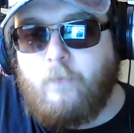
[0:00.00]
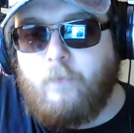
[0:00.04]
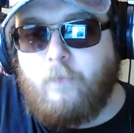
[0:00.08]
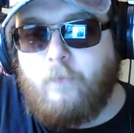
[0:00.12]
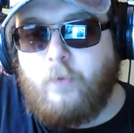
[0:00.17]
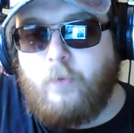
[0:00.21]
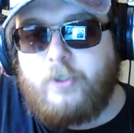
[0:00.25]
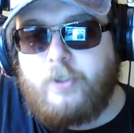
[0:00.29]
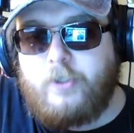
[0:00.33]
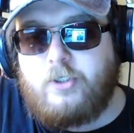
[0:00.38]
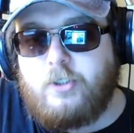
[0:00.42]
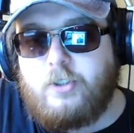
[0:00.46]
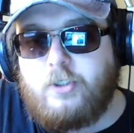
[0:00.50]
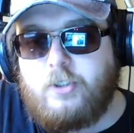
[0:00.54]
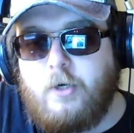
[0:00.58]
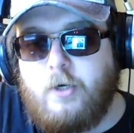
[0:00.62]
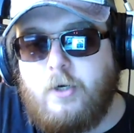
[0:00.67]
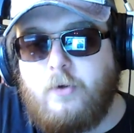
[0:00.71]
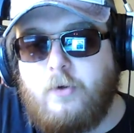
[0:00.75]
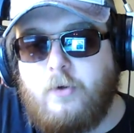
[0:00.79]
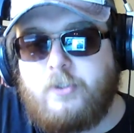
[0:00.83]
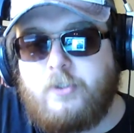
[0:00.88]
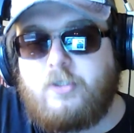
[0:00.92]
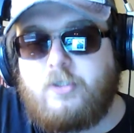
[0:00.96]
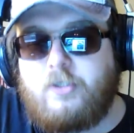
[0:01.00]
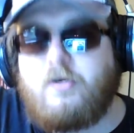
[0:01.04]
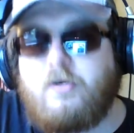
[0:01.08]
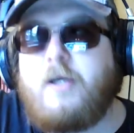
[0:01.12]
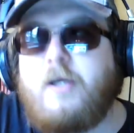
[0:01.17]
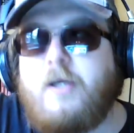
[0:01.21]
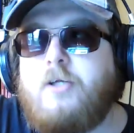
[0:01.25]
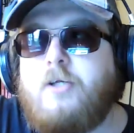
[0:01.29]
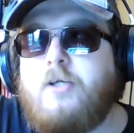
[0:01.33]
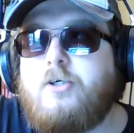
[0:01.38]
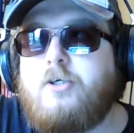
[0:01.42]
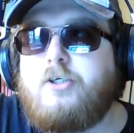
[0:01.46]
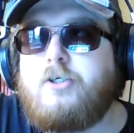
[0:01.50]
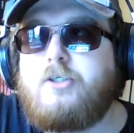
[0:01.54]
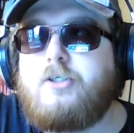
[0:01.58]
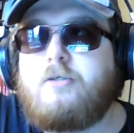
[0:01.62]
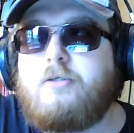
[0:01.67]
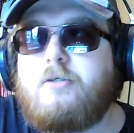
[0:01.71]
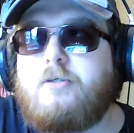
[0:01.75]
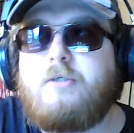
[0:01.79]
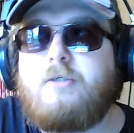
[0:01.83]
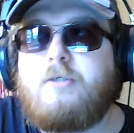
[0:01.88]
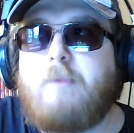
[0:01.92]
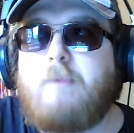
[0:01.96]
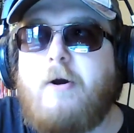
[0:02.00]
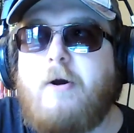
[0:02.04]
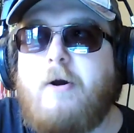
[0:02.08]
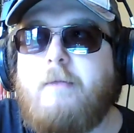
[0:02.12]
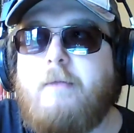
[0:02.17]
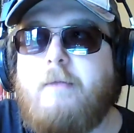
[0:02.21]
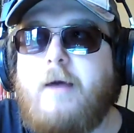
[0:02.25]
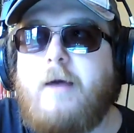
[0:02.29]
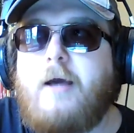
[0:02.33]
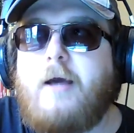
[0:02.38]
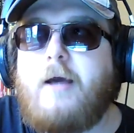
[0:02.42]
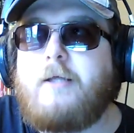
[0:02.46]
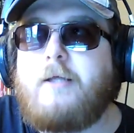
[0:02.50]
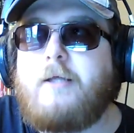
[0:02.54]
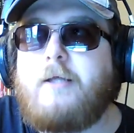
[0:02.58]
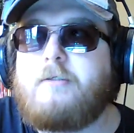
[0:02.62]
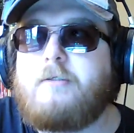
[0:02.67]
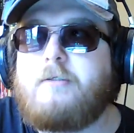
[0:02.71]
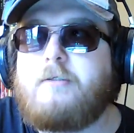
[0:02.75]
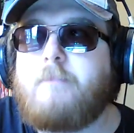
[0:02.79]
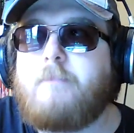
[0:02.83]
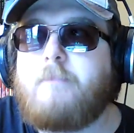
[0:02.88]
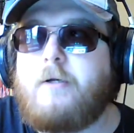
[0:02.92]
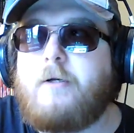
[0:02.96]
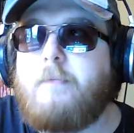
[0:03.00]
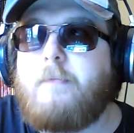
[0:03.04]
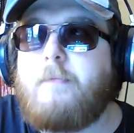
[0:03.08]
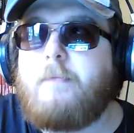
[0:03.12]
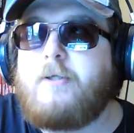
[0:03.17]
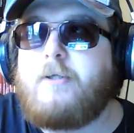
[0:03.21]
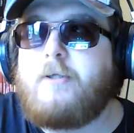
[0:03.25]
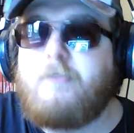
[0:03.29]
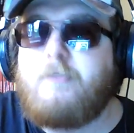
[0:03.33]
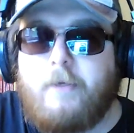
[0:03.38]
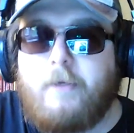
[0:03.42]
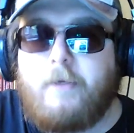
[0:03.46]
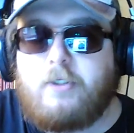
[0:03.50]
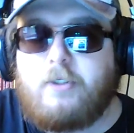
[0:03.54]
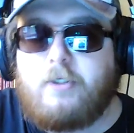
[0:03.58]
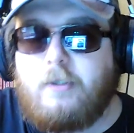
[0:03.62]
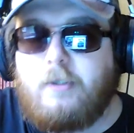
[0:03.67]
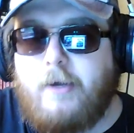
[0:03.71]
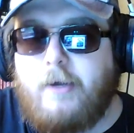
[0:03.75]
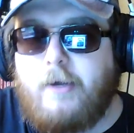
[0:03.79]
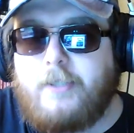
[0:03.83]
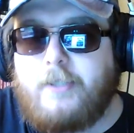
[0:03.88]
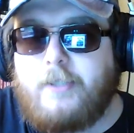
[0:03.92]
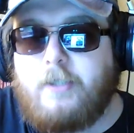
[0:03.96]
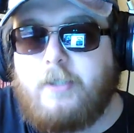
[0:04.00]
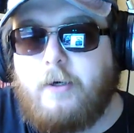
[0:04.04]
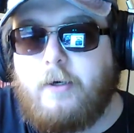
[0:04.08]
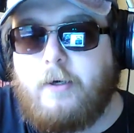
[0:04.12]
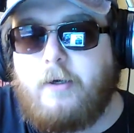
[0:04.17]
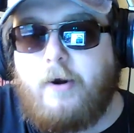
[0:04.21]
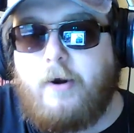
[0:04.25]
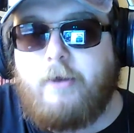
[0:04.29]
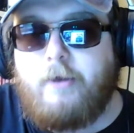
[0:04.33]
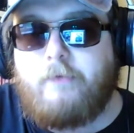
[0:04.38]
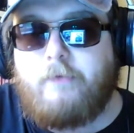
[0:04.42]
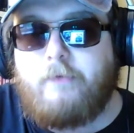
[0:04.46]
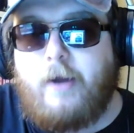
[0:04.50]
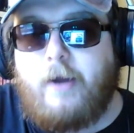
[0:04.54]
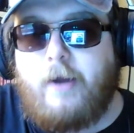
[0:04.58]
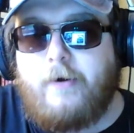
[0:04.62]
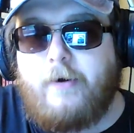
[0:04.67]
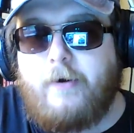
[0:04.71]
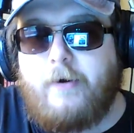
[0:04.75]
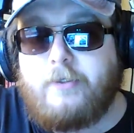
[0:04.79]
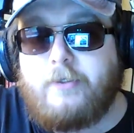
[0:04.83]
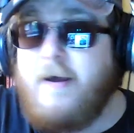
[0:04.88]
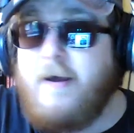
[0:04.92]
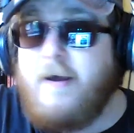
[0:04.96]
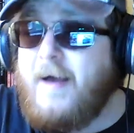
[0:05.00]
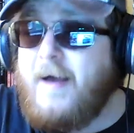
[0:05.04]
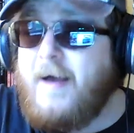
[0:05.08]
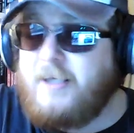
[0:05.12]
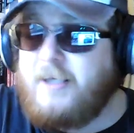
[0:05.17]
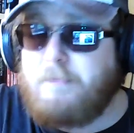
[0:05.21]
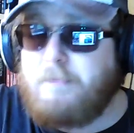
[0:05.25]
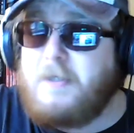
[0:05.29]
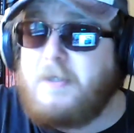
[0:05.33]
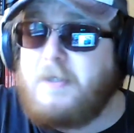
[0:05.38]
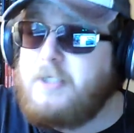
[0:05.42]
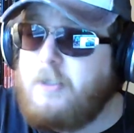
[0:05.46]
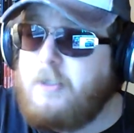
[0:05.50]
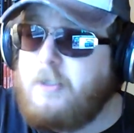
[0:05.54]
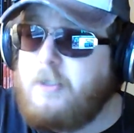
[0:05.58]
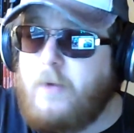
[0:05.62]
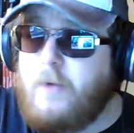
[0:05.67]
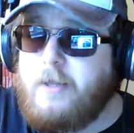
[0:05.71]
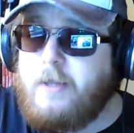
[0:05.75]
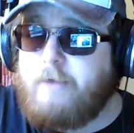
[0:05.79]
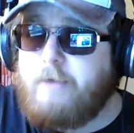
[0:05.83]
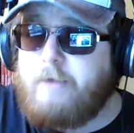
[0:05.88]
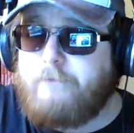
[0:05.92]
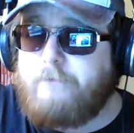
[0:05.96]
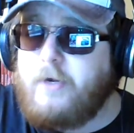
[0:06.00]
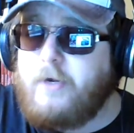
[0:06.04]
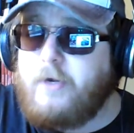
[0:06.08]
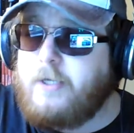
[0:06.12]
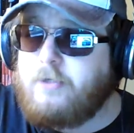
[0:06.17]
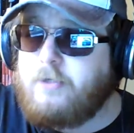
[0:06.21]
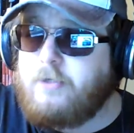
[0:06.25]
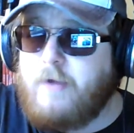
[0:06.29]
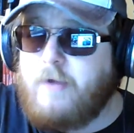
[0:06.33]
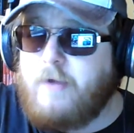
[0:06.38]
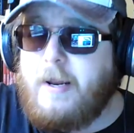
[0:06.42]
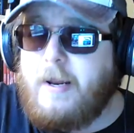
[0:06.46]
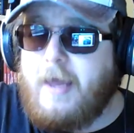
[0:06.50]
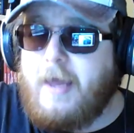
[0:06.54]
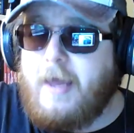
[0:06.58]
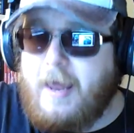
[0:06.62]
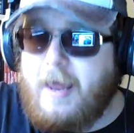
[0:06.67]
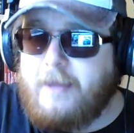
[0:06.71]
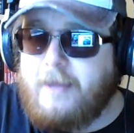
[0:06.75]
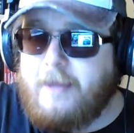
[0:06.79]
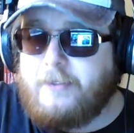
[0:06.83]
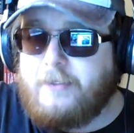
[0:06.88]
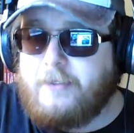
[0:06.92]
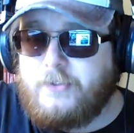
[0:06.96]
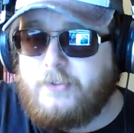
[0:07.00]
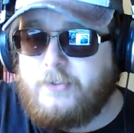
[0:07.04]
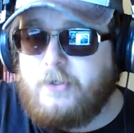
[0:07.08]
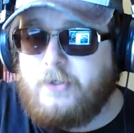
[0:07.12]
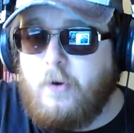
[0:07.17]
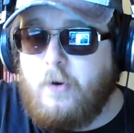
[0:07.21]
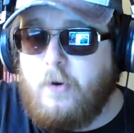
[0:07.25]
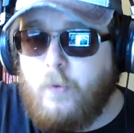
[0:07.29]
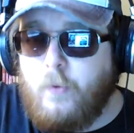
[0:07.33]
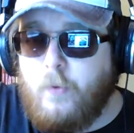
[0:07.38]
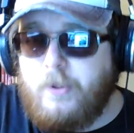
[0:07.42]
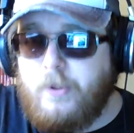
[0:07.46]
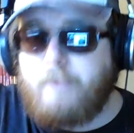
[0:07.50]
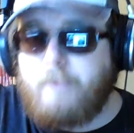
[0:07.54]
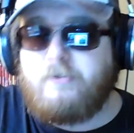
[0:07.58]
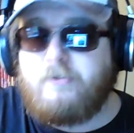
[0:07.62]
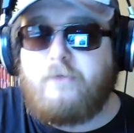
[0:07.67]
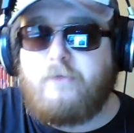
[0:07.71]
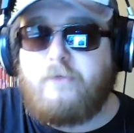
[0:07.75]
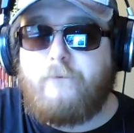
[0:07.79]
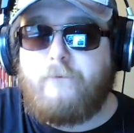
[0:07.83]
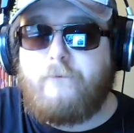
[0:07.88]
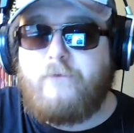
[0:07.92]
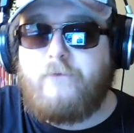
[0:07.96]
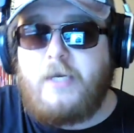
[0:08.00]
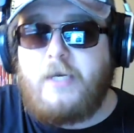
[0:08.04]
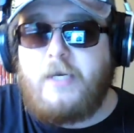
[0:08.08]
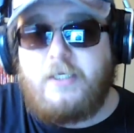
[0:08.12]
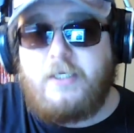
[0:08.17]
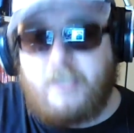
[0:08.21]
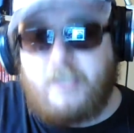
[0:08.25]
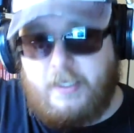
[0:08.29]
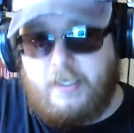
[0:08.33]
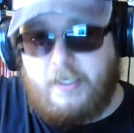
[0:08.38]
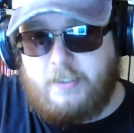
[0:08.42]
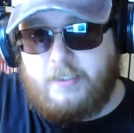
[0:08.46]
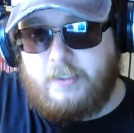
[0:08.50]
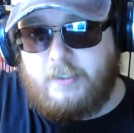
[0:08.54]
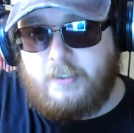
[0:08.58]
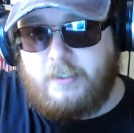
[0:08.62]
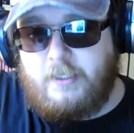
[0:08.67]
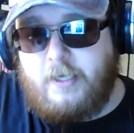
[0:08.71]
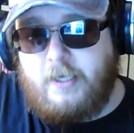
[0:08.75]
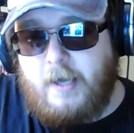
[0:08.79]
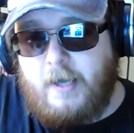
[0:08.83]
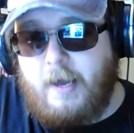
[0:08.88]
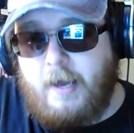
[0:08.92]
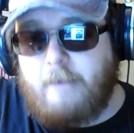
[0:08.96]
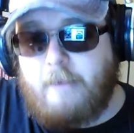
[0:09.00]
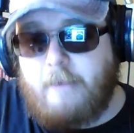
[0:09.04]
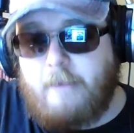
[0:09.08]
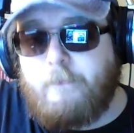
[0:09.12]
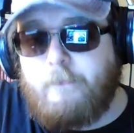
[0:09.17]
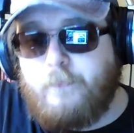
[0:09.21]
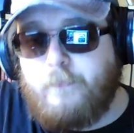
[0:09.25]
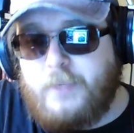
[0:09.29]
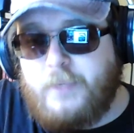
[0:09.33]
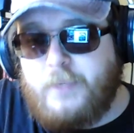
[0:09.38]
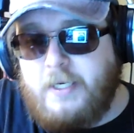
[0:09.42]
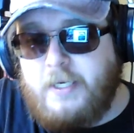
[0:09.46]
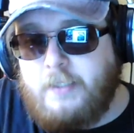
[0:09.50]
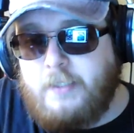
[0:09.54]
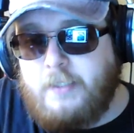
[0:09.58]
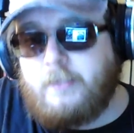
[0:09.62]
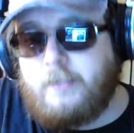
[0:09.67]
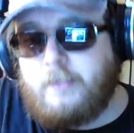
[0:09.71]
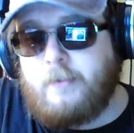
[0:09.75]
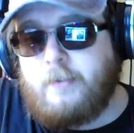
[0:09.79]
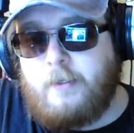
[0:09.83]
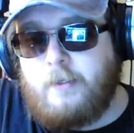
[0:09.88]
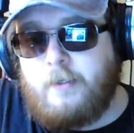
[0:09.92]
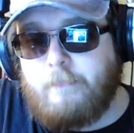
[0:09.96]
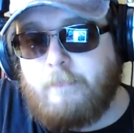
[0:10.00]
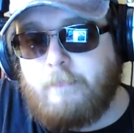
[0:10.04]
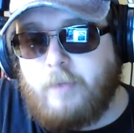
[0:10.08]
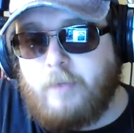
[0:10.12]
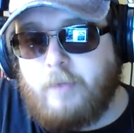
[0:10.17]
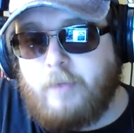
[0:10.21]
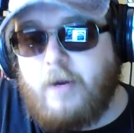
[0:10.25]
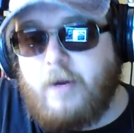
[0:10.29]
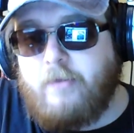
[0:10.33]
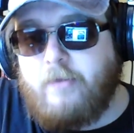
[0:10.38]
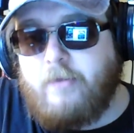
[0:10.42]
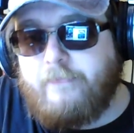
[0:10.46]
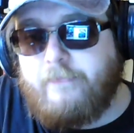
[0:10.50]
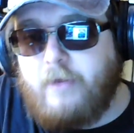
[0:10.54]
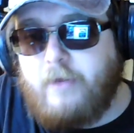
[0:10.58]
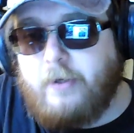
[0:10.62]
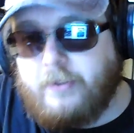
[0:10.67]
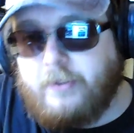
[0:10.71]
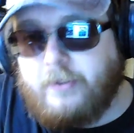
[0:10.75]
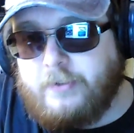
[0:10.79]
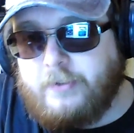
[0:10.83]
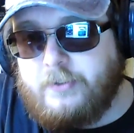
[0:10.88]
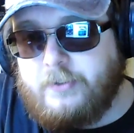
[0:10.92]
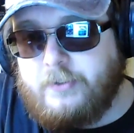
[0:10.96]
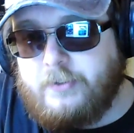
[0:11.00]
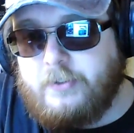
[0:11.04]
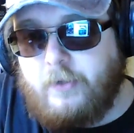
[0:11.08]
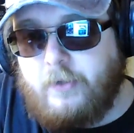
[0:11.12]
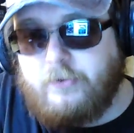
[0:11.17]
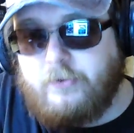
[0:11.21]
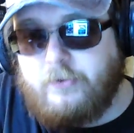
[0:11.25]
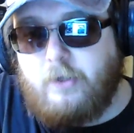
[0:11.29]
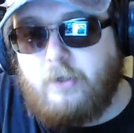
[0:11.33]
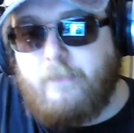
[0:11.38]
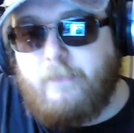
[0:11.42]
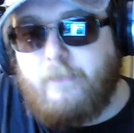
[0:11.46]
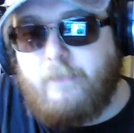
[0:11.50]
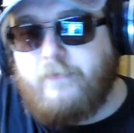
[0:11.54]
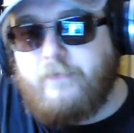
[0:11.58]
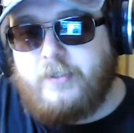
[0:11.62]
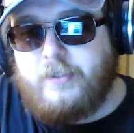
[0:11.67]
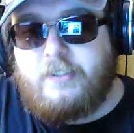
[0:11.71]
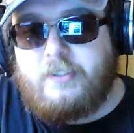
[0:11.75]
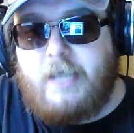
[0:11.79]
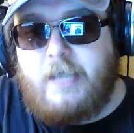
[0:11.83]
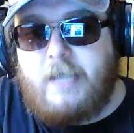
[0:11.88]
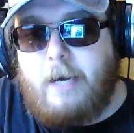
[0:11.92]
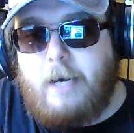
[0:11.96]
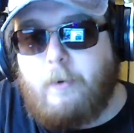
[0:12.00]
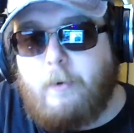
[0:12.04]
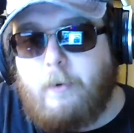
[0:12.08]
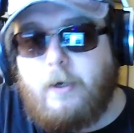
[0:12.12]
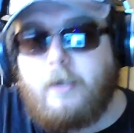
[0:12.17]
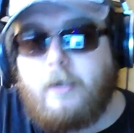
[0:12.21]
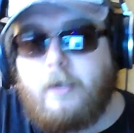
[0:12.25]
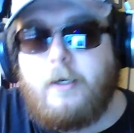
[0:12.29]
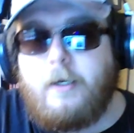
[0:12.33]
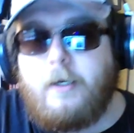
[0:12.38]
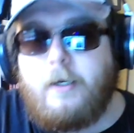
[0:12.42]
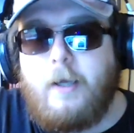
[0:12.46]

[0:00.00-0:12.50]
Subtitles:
which is strange because Spider-Man is meant to be a much lighter kind of character, especially the way that fucking trailer ends with him defeated and beaten by the villains on top of this tower.